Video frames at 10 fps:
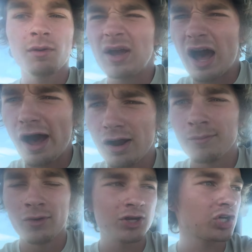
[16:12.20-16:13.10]
bit higher
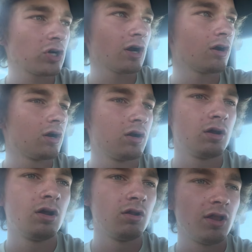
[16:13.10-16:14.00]
moisture,
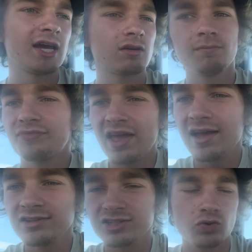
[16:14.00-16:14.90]
like
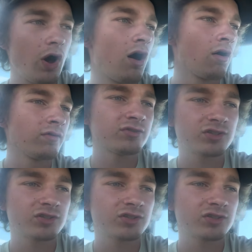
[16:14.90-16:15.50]
10s, 12s,